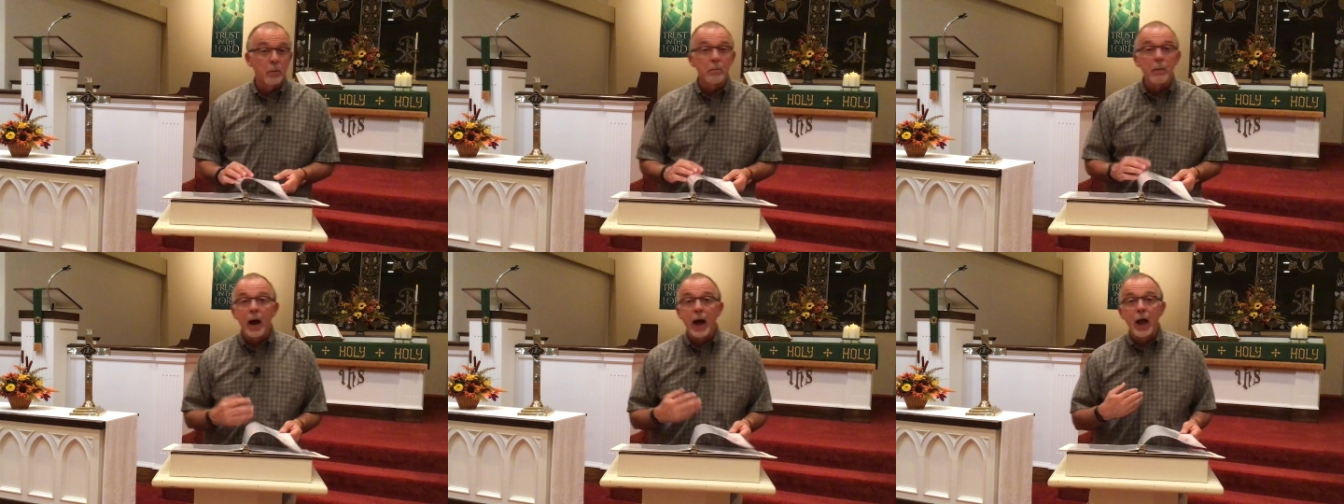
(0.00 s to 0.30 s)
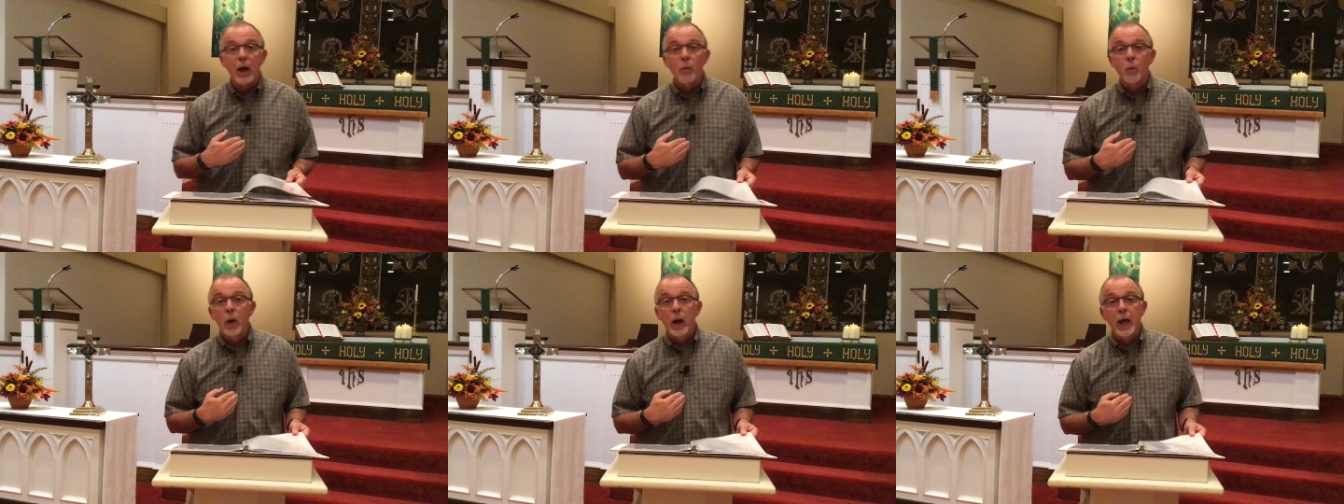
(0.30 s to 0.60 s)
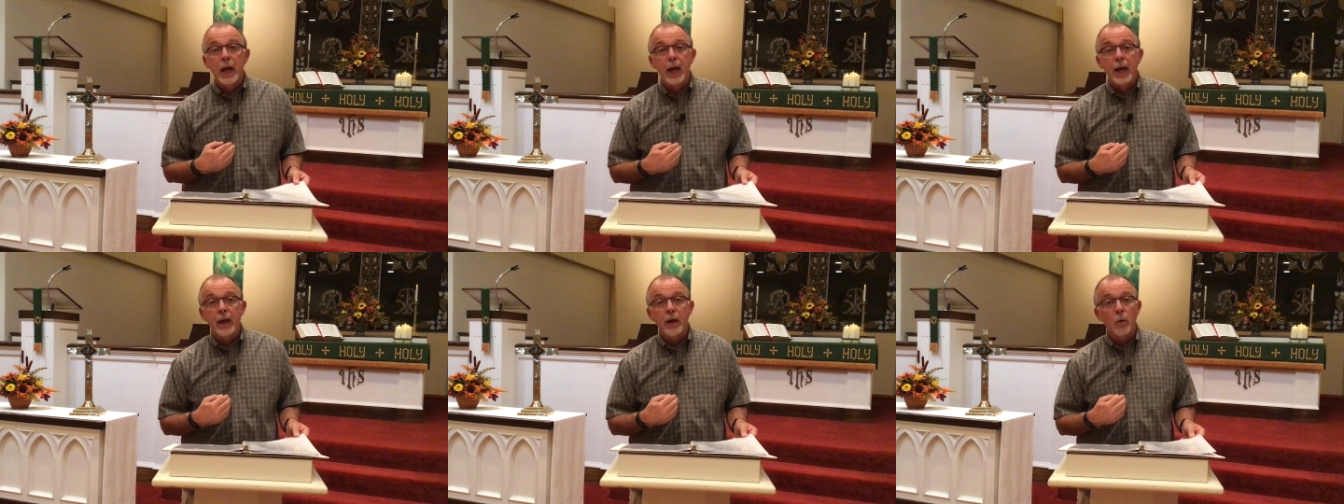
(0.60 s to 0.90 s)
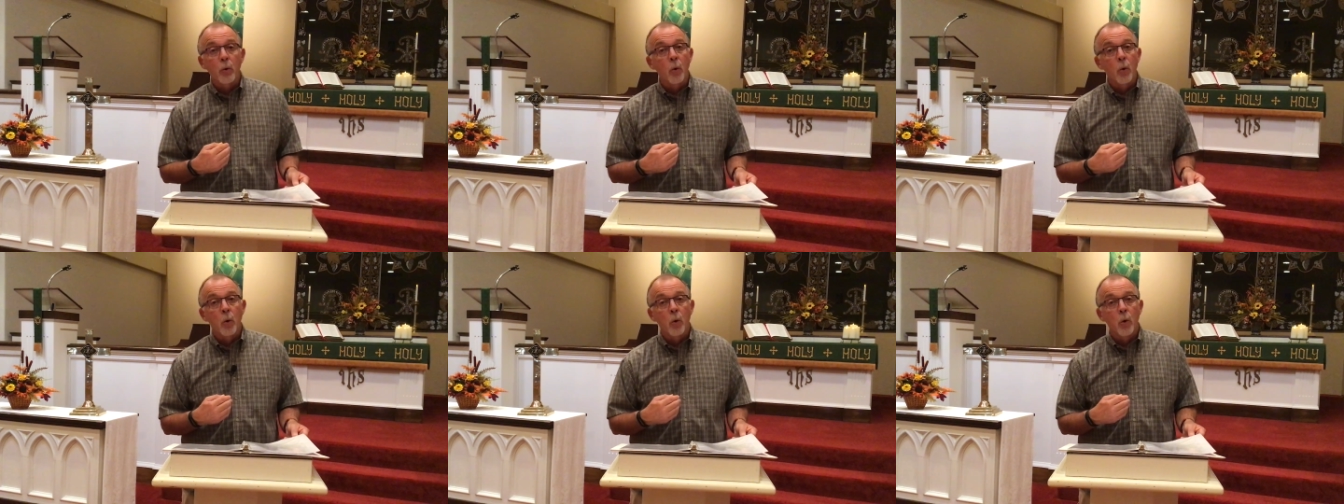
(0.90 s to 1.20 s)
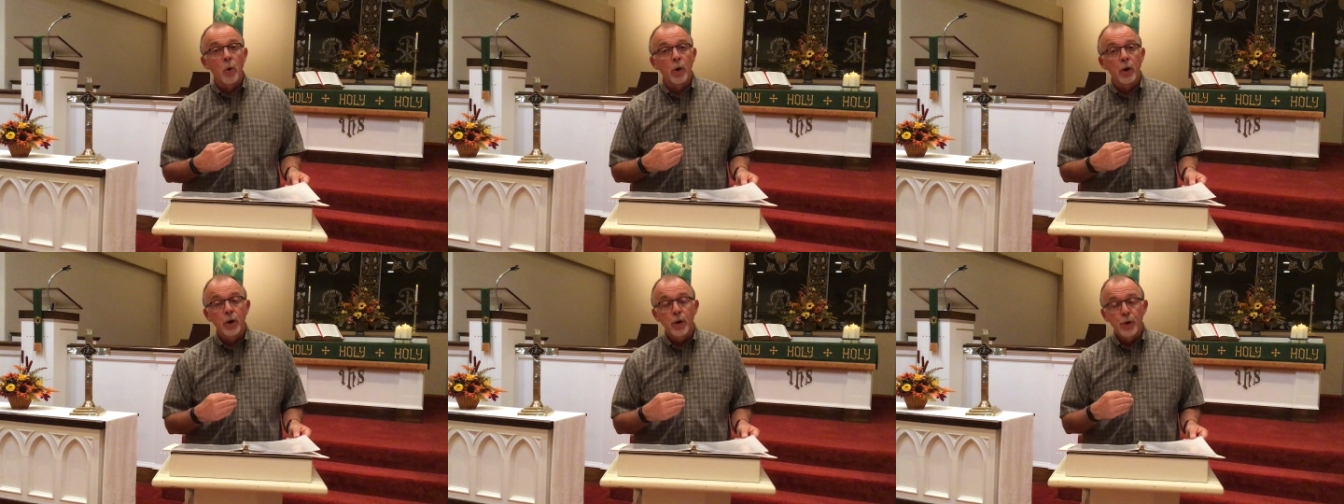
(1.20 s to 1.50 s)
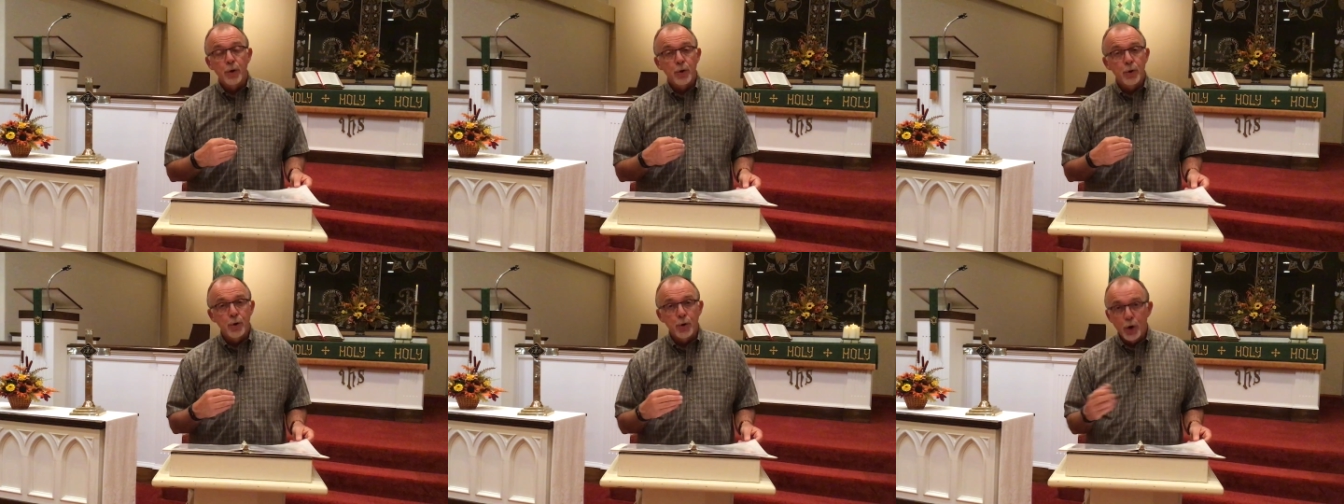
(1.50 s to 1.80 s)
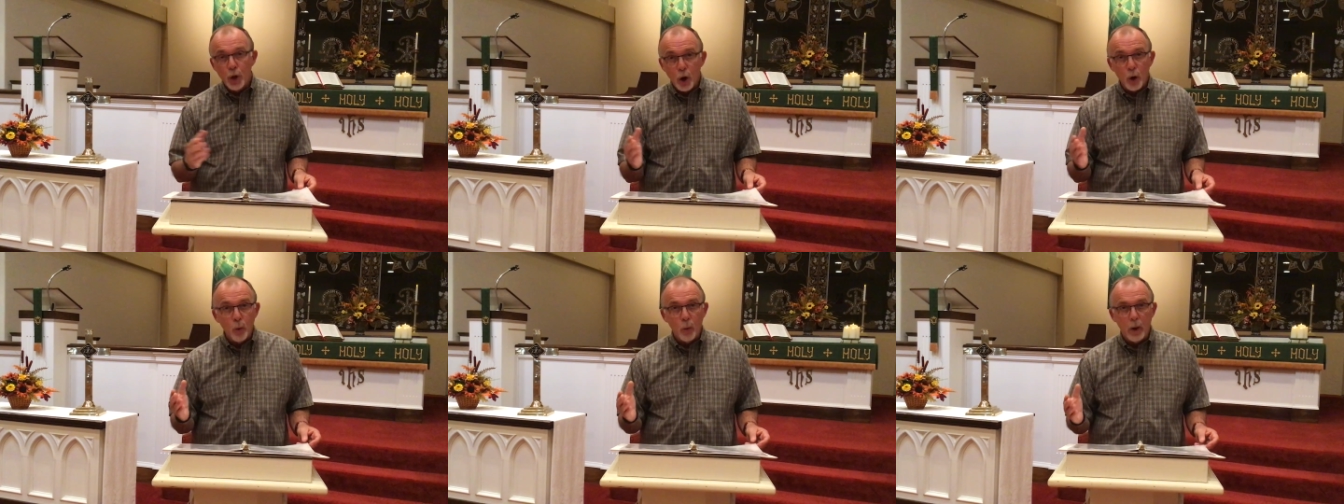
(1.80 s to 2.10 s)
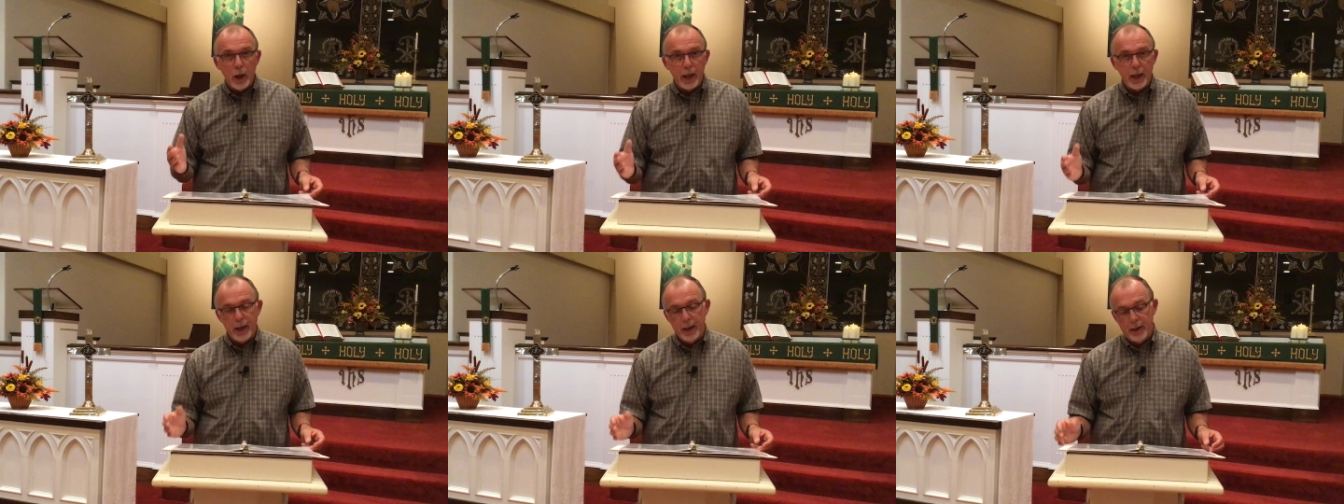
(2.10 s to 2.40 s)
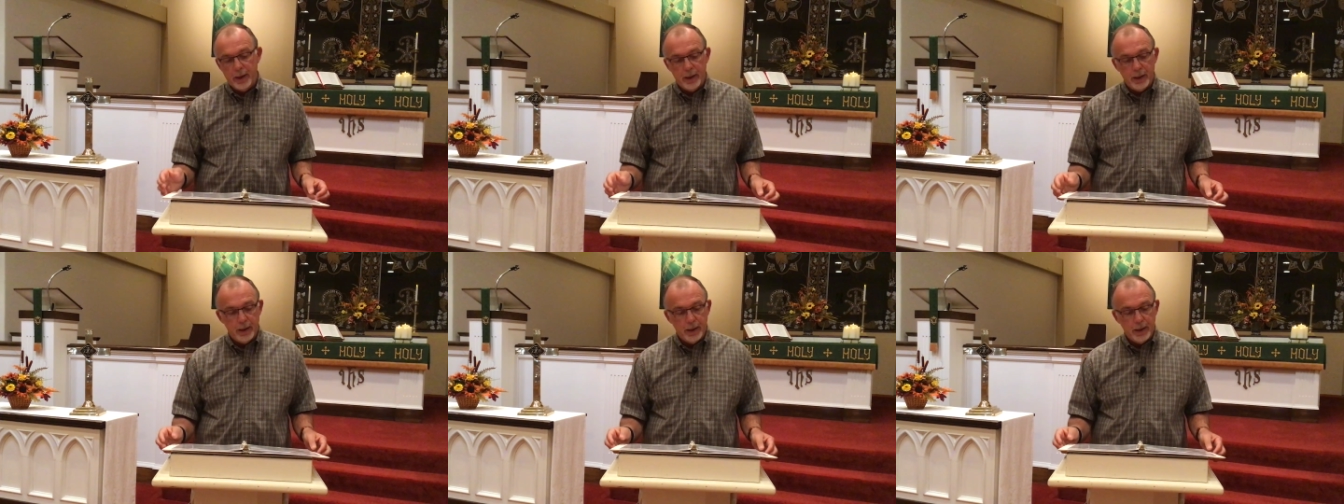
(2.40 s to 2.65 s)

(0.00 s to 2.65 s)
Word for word: my way or no way.